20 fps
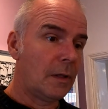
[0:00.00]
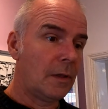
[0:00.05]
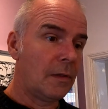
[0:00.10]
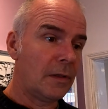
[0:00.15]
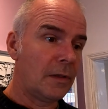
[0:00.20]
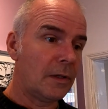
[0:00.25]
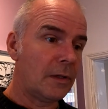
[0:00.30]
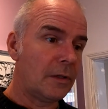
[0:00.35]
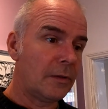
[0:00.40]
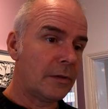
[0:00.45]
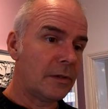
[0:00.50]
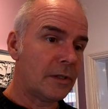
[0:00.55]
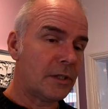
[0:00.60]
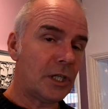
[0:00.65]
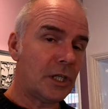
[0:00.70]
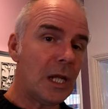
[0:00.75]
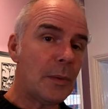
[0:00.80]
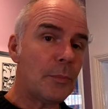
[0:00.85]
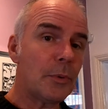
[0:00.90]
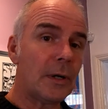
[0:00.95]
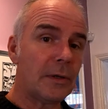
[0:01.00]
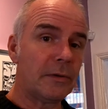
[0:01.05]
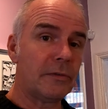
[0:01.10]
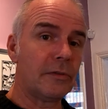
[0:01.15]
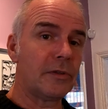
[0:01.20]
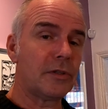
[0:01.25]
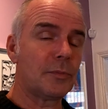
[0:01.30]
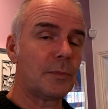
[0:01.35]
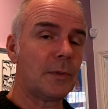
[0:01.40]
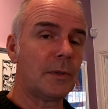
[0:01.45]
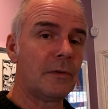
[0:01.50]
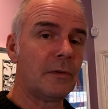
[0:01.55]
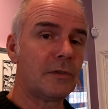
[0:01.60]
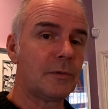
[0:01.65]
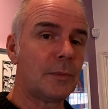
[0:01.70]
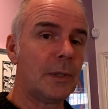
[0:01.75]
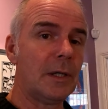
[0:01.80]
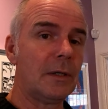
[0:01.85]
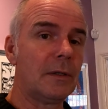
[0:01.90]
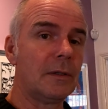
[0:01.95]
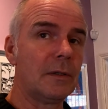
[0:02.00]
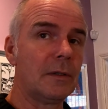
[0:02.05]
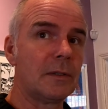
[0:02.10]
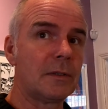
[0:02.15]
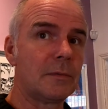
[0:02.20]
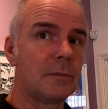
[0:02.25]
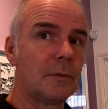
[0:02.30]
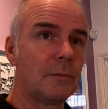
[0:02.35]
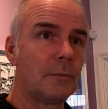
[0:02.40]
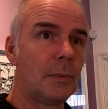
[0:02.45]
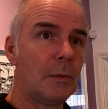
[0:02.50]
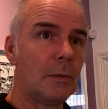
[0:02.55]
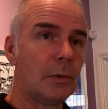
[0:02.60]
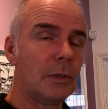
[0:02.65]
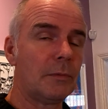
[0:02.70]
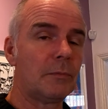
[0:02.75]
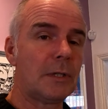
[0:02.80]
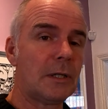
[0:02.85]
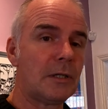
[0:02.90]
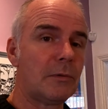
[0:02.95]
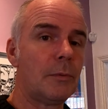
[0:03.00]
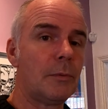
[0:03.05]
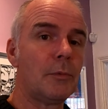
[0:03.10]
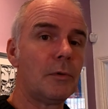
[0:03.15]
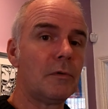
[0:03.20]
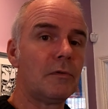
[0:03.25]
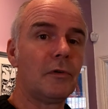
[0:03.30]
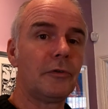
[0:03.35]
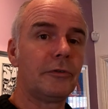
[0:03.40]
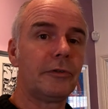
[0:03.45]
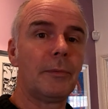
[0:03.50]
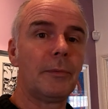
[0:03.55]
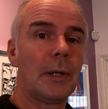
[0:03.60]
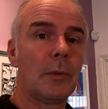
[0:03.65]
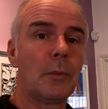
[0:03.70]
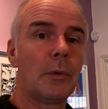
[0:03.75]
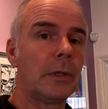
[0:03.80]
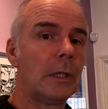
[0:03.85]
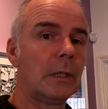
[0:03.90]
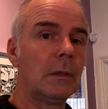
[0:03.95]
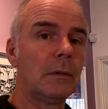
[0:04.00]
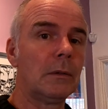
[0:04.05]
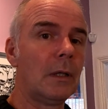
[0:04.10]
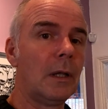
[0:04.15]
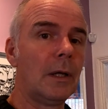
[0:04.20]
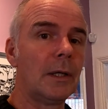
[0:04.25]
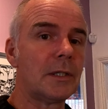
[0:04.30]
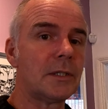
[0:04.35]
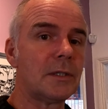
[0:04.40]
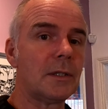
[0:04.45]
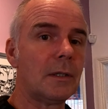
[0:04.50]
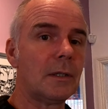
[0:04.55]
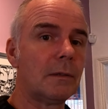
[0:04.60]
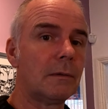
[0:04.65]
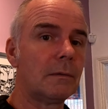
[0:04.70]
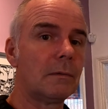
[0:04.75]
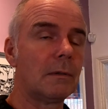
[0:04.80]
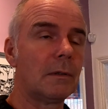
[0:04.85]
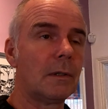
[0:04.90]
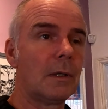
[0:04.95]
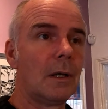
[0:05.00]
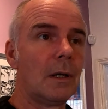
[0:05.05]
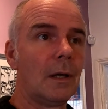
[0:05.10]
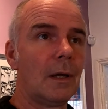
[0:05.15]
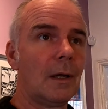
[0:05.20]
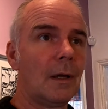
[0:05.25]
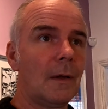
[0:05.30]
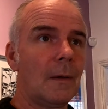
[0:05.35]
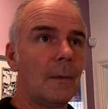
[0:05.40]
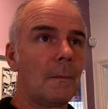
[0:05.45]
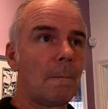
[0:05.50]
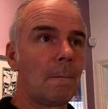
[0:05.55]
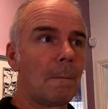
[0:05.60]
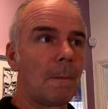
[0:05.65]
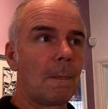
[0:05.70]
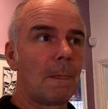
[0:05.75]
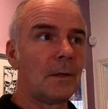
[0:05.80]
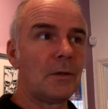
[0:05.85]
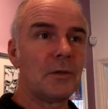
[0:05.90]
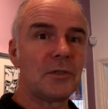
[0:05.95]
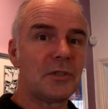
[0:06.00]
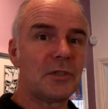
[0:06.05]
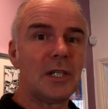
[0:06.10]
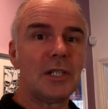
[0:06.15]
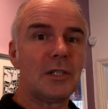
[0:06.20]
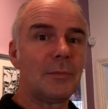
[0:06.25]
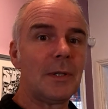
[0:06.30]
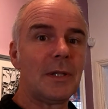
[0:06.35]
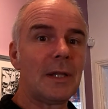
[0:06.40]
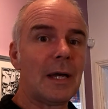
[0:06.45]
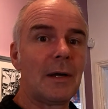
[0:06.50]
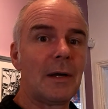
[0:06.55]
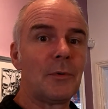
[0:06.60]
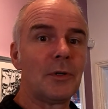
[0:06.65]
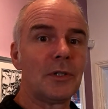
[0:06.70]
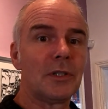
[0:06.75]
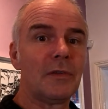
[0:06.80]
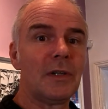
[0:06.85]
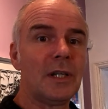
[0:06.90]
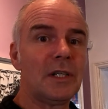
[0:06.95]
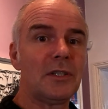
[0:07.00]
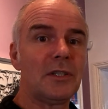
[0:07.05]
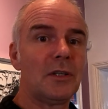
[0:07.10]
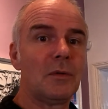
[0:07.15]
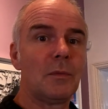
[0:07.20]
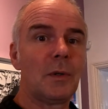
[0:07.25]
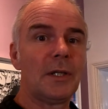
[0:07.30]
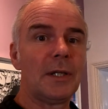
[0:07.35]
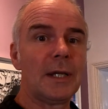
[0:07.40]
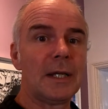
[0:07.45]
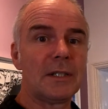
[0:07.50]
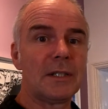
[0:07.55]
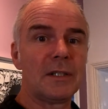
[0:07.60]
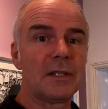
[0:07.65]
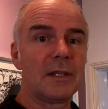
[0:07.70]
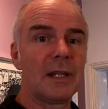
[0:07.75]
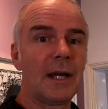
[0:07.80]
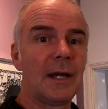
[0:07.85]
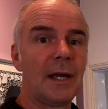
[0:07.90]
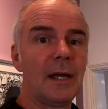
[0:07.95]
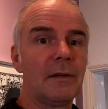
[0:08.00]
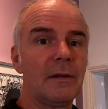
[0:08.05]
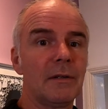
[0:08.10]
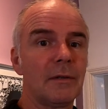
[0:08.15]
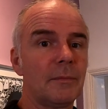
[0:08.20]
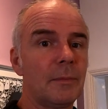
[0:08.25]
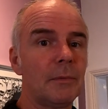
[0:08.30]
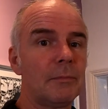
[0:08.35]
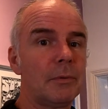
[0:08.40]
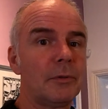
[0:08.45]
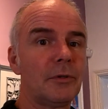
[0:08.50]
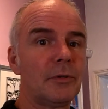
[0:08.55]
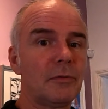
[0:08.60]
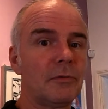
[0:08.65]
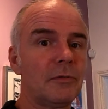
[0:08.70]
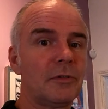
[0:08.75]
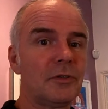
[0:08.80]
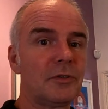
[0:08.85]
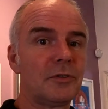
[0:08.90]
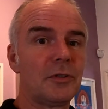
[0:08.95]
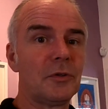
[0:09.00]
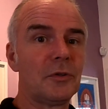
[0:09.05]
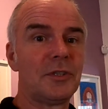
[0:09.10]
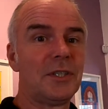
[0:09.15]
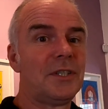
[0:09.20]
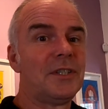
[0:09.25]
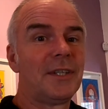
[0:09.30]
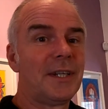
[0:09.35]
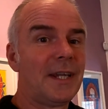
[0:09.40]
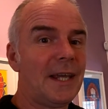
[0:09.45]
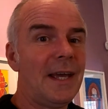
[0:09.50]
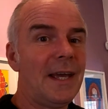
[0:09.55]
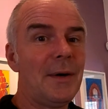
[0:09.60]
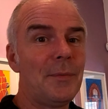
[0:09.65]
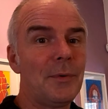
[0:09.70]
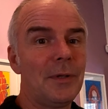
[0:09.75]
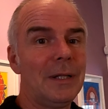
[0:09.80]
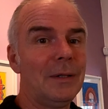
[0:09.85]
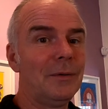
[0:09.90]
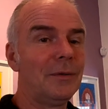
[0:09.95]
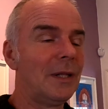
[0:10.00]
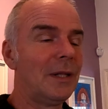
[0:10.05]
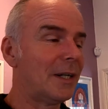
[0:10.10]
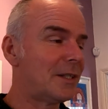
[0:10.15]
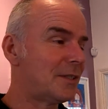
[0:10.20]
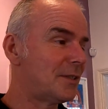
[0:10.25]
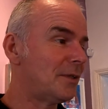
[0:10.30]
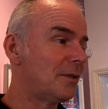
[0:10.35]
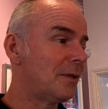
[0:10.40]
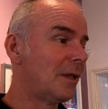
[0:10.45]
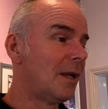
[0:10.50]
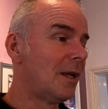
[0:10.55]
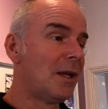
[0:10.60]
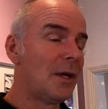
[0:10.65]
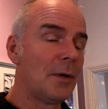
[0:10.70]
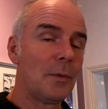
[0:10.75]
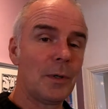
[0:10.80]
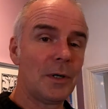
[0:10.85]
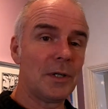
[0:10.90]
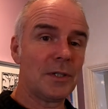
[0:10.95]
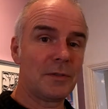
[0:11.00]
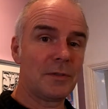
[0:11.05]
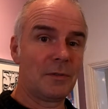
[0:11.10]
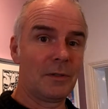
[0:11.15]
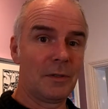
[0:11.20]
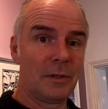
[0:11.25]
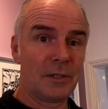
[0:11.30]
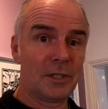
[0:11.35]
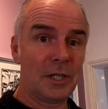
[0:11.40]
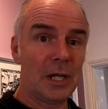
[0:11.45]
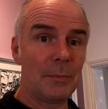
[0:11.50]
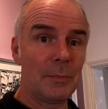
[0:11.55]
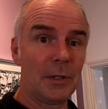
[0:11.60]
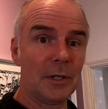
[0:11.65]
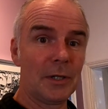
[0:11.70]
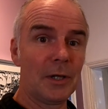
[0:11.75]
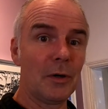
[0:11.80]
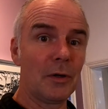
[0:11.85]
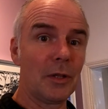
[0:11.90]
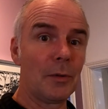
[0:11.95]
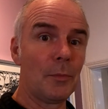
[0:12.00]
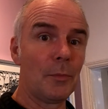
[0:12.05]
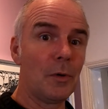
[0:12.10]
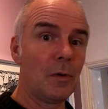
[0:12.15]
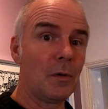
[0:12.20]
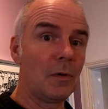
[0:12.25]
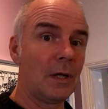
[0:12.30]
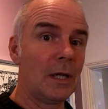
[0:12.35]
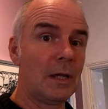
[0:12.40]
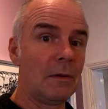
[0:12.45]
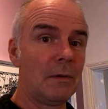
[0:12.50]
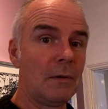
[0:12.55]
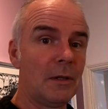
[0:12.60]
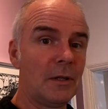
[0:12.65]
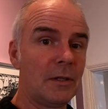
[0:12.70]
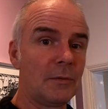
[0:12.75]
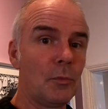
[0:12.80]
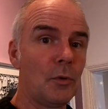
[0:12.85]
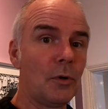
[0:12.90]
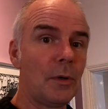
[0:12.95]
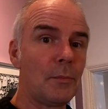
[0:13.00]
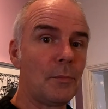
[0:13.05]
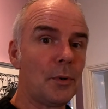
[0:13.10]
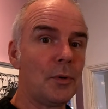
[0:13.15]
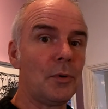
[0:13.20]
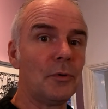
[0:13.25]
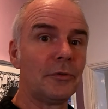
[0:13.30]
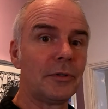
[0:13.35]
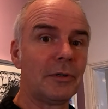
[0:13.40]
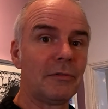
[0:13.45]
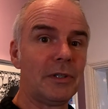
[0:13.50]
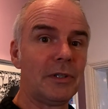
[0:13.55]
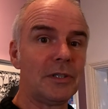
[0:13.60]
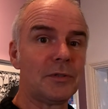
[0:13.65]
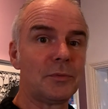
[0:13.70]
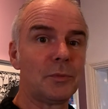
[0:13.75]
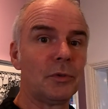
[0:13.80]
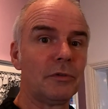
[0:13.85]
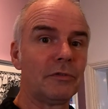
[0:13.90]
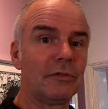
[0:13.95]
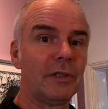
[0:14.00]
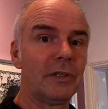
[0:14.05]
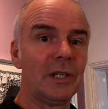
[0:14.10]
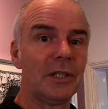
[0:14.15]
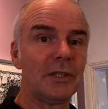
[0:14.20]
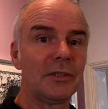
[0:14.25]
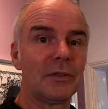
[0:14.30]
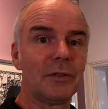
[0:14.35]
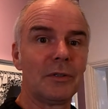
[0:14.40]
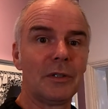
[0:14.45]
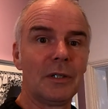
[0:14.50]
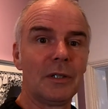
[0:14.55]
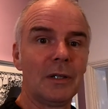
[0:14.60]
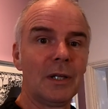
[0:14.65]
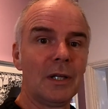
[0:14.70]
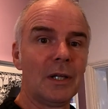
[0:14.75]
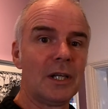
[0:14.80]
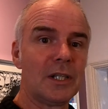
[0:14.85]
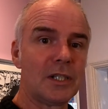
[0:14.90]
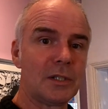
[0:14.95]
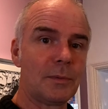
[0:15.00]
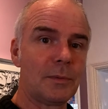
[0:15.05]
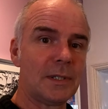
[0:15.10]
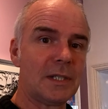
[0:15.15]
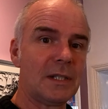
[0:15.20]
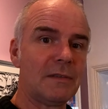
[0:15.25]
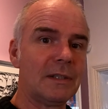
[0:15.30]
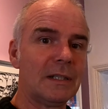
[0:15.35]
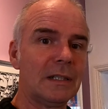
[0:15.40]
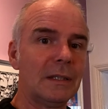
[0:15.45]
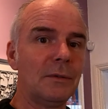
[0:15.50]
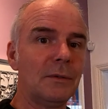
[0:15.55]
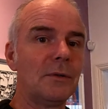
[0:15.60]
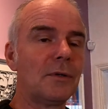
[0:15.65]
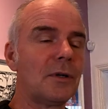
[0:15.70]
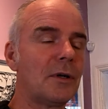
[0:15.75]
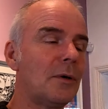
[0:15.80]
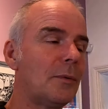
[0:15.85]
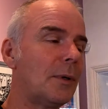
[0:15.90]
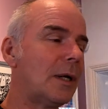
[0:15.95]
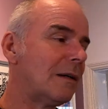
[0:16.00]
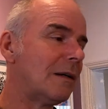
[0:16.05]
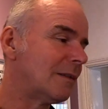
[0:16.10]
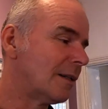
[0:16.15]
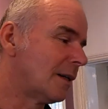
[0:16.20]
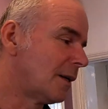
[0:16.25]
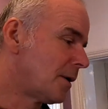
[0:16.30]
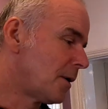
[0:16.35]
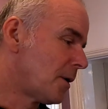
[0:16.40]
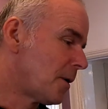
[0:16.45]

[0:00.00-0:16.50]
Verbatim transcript: at the, at the cheaper end of, of speakers, people tend to be more fussy about what they look like. So it doesn't seem to be that much of an issue when you get into the high end. People don't just don't seem to care what they look like at all. Whereas the cheaper you go, the more it's more important to have a decent wood finish or a, a specific look or whatever.